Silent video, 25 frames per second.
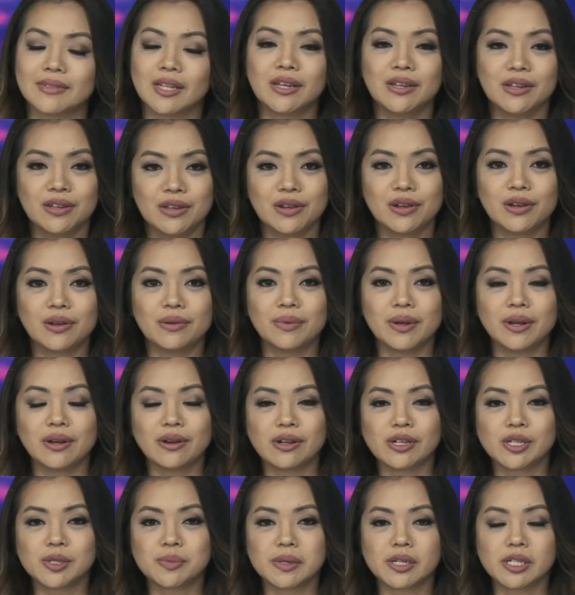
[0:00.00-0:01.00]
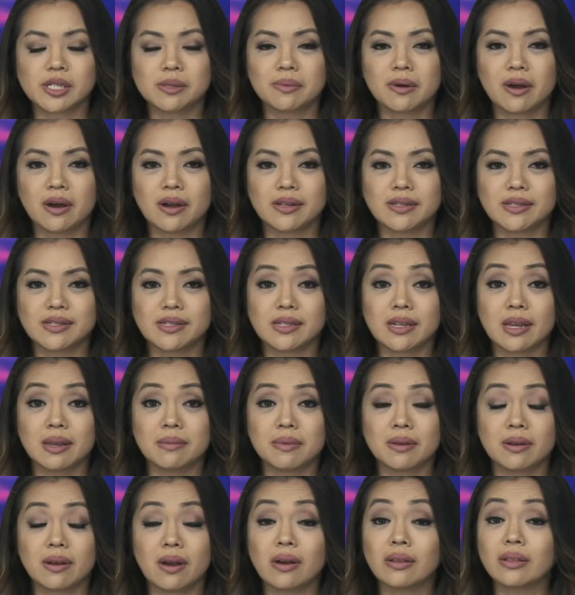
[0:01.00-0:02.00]
You can read Archbishop Hon's
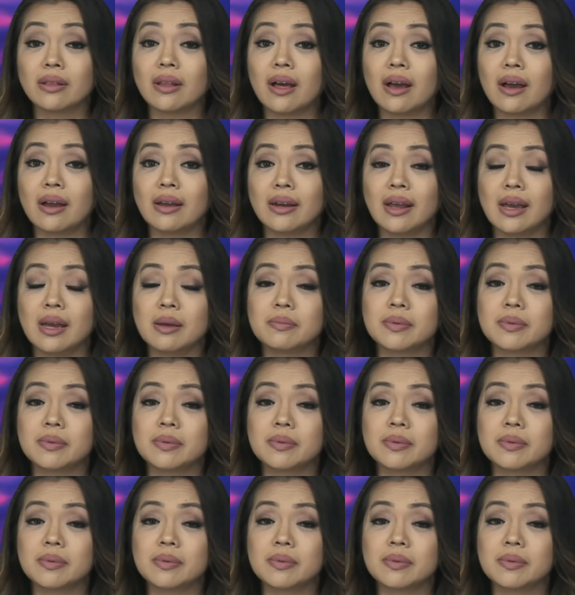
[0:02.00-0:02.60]
statement online at